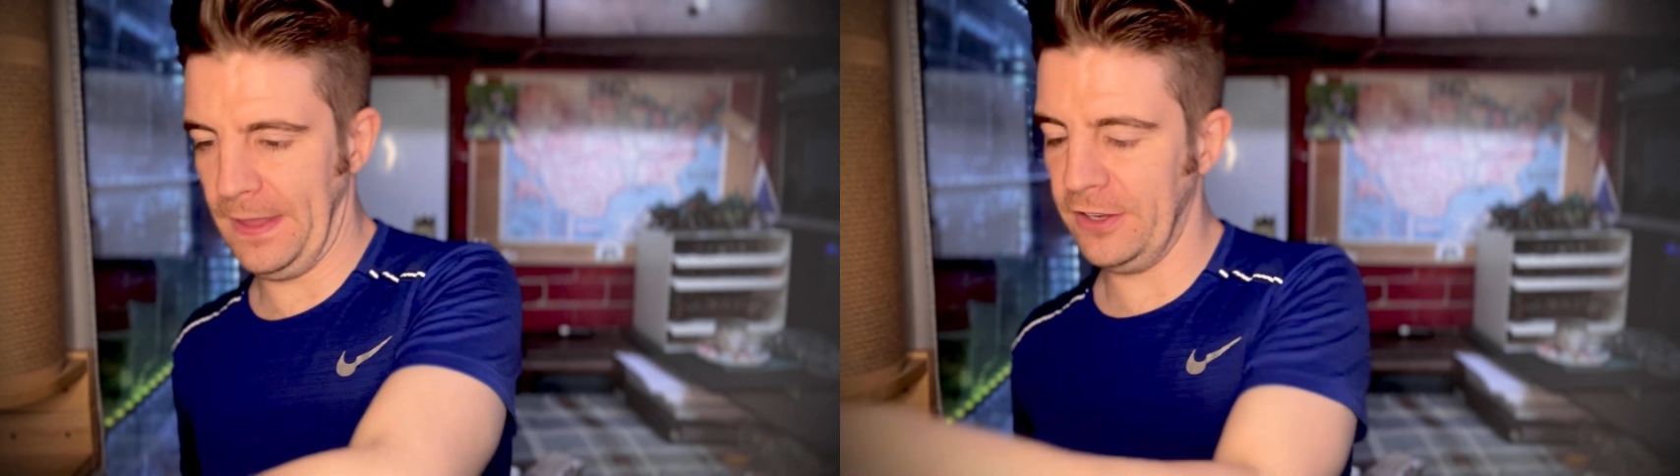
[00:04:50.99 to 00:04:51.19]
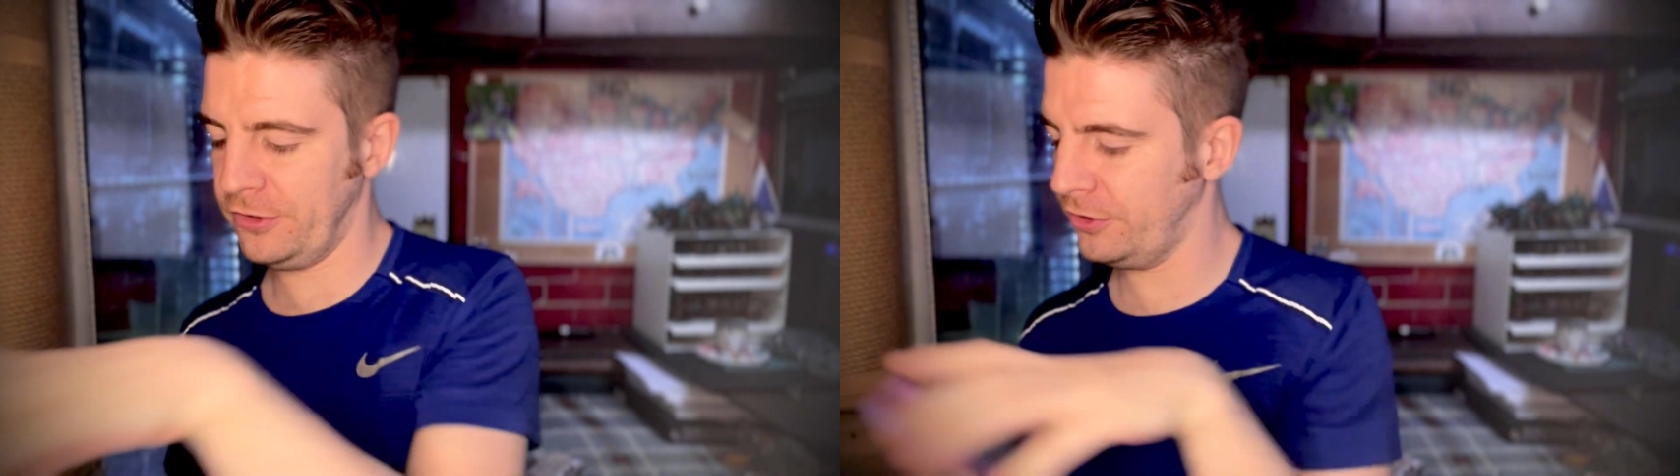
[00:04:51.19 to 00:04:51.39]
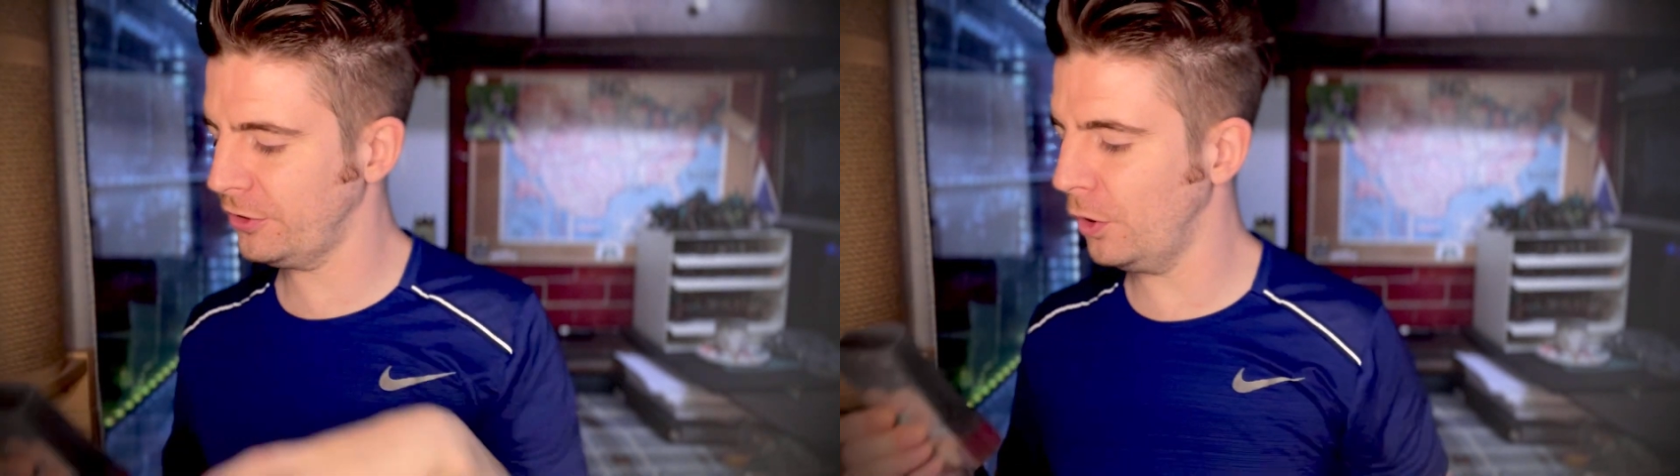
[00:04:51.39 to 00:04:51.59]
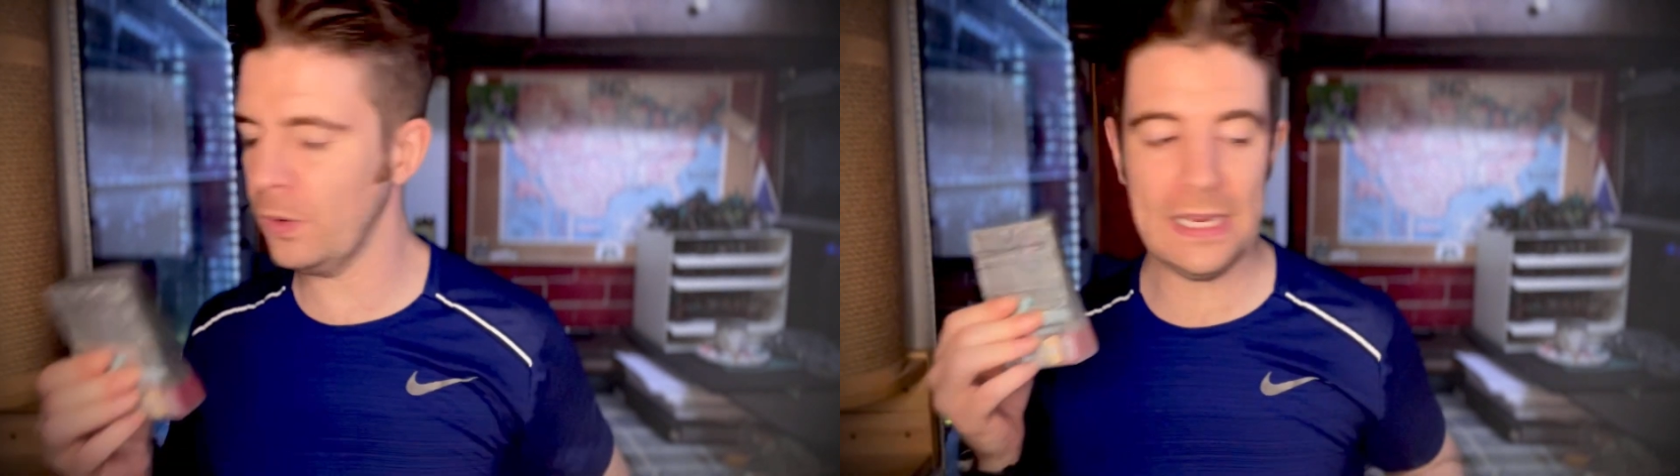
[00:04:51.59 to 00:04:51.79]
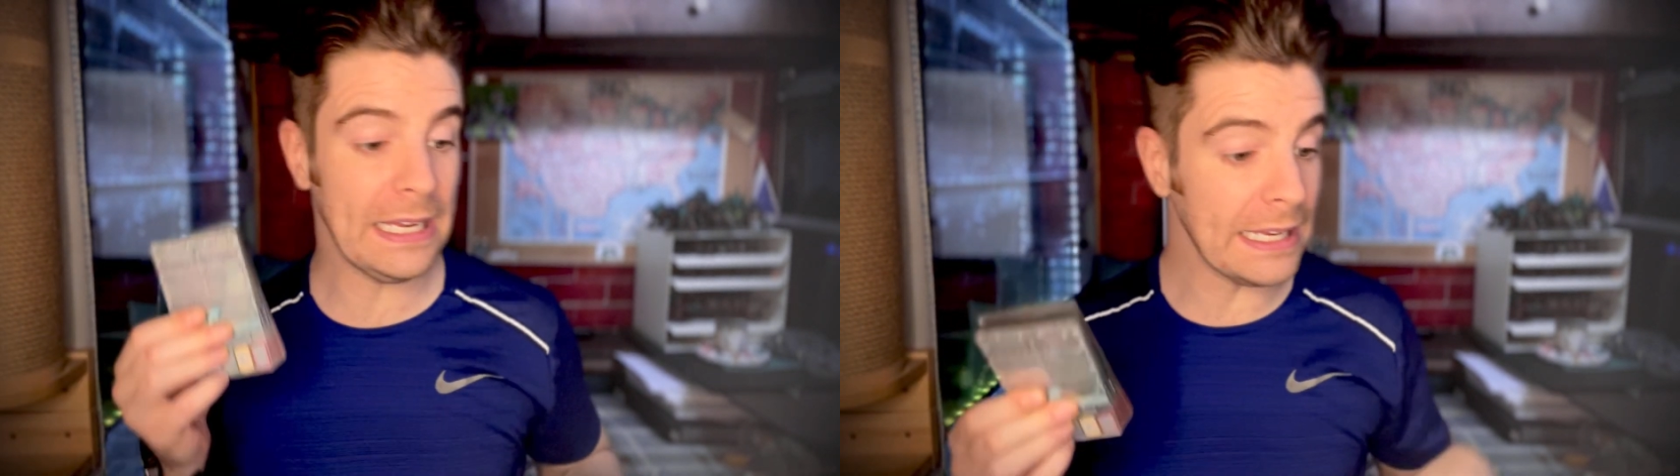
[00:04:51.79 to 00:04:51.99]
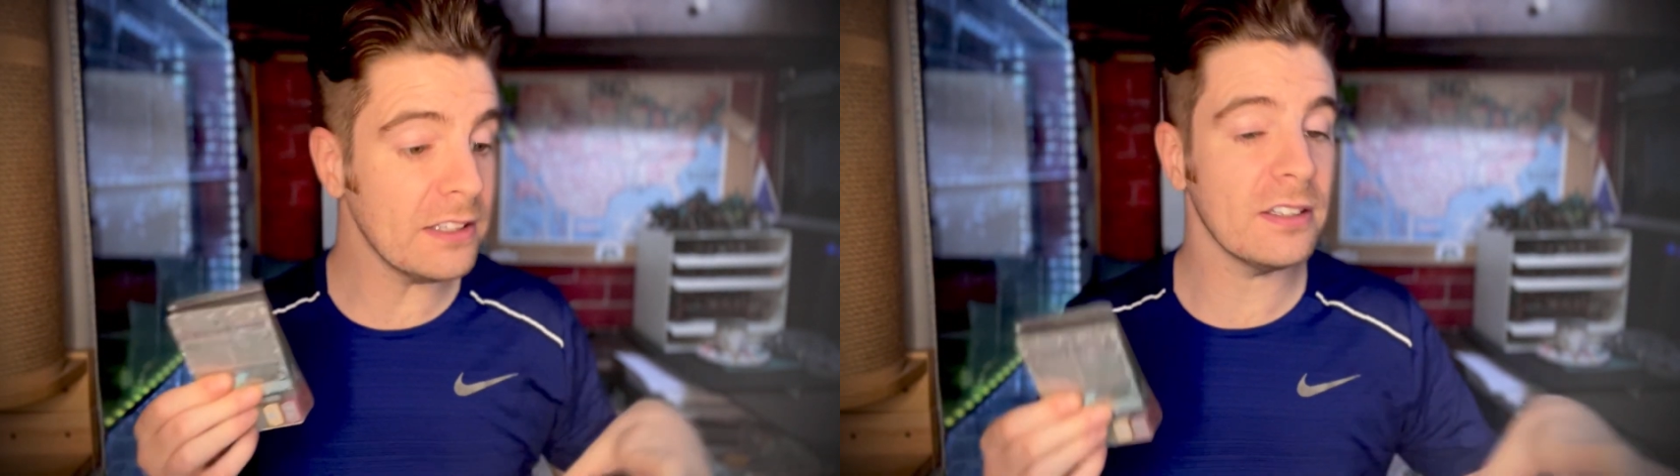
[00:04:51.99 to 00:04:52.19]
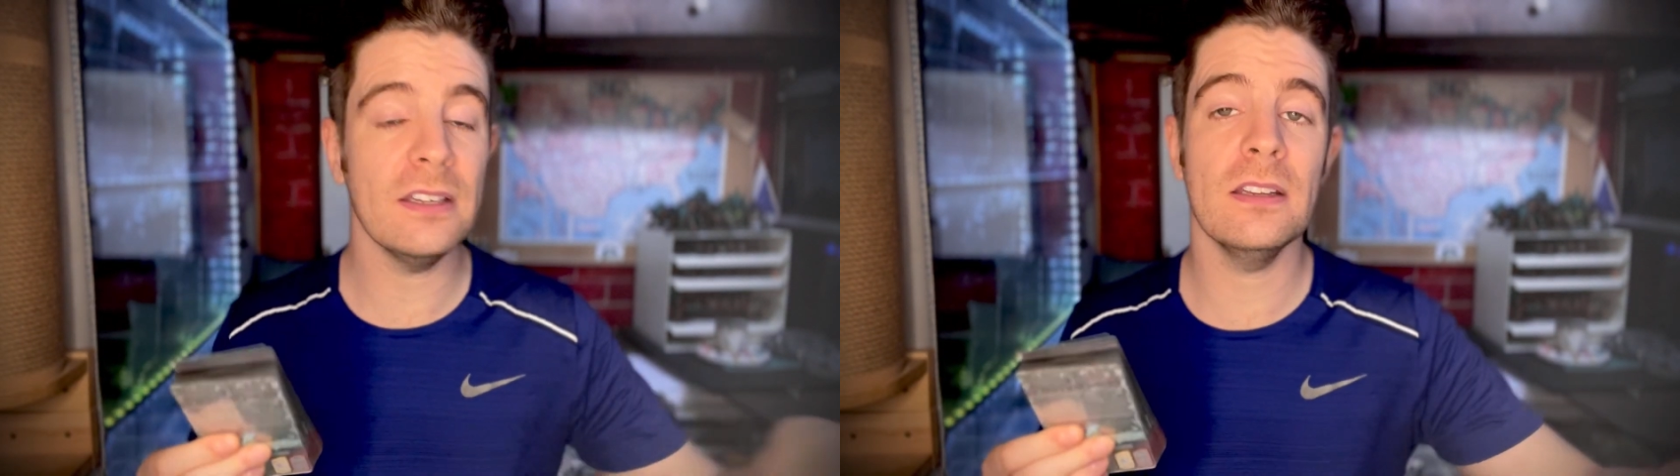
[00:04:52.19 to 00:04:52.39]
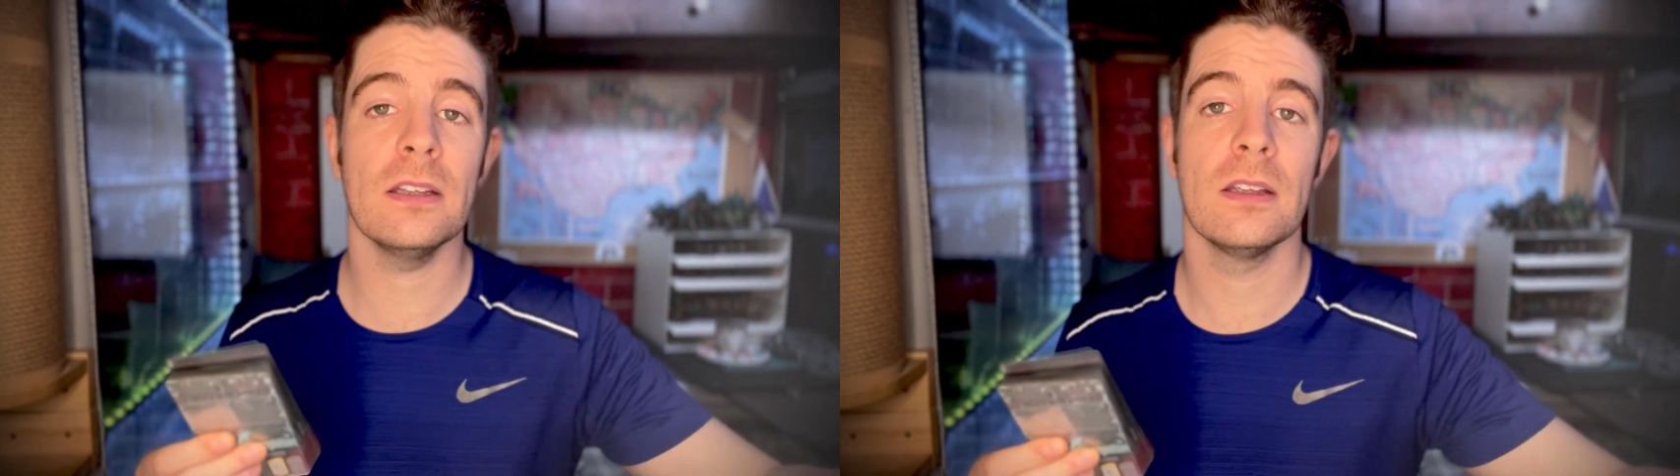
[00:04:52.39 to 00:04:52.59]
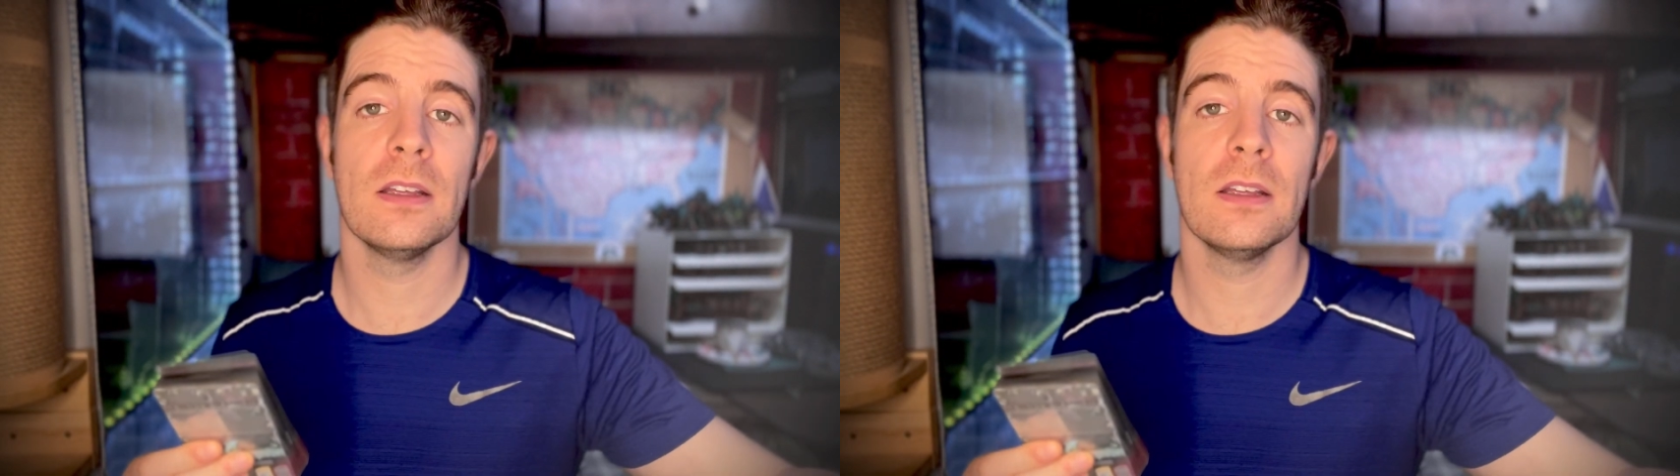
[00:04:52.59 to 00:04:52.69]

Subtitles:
It's so easy